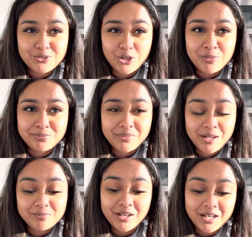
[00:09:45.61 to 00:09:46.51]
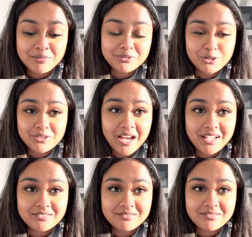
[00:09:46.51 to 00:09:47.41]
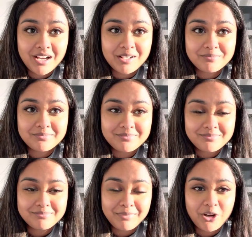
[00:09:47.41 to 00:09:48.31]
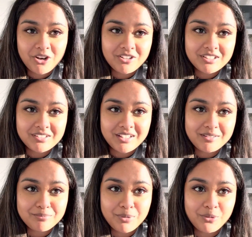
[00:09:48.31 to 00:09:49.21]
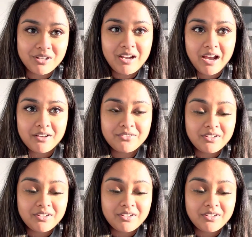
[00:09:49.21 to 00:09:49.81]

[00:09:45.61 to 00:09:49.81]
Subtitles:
so I'm so sad. My heart is like broken in half.